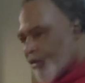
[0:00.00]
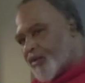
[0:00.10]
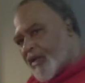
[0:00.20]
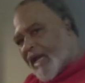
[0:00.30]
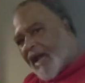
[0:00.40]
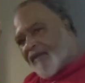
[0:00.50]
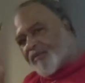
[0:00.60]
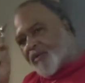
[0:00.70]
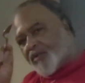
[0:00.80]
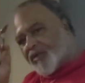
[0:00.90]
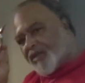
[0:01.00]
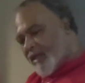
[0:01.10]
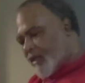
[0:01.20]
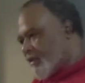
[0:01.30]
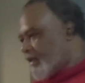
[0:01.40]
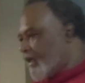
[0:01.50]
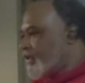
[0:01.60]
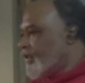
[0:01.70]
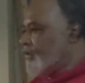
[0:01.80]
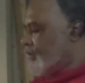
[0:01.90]
Two and a half spoons of this, like
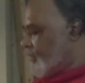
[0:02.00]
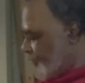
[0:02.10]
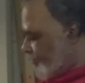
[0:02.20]
this.